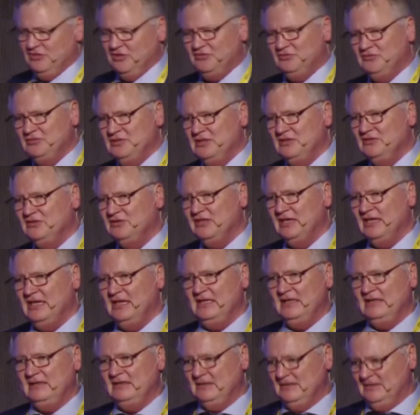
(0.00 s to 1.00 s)
industrial
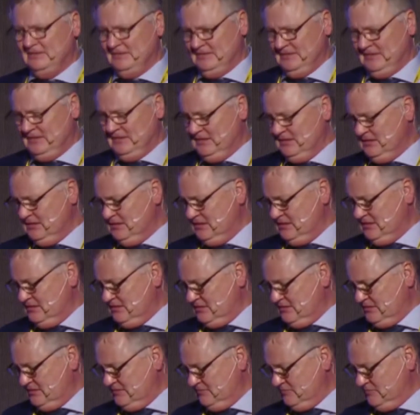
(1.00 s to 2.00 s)
scale,
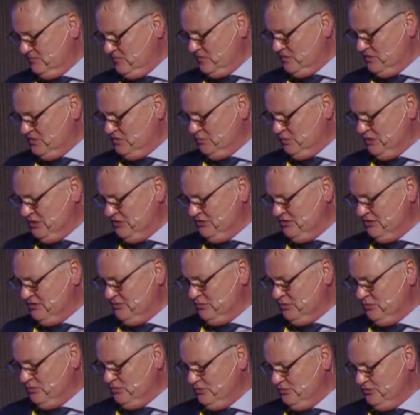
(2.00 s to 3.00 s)

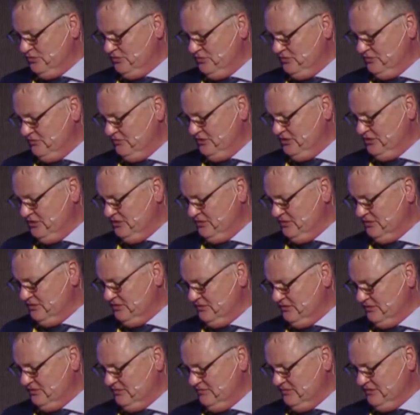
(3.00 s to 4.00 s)
especially because the Norwegian
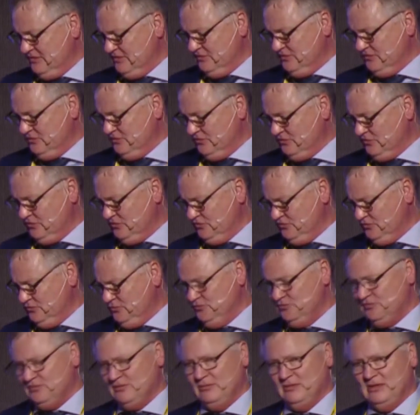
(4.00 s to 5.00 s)
has invested such
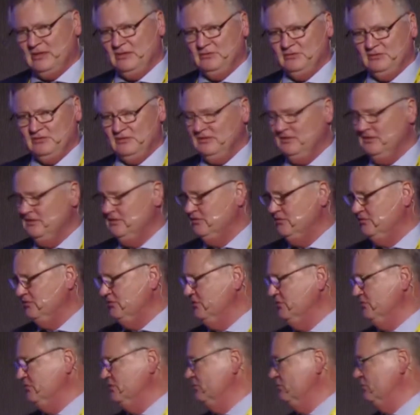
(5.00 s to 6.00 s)
huge amounts in these
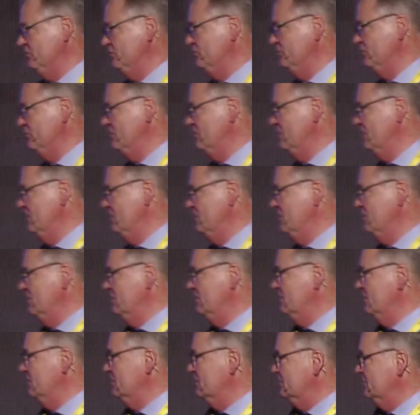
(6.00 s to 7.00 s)
systems.
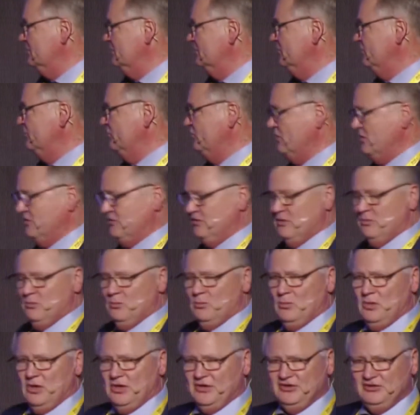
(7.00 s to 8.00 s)
This is just a
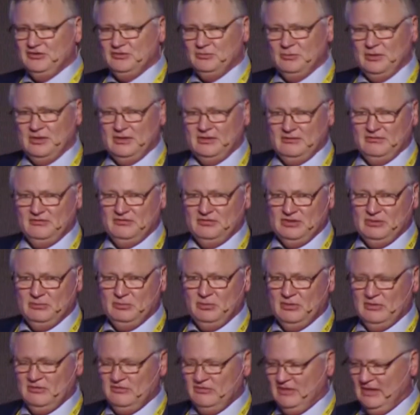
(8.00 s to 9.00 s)
modest one of
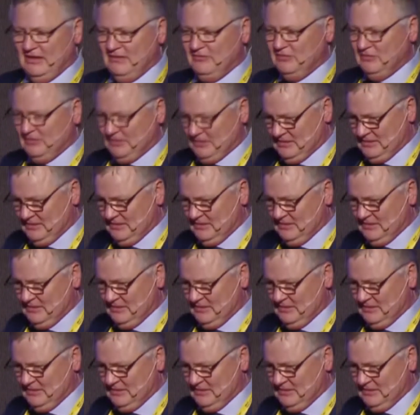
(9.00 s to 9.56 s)
3.5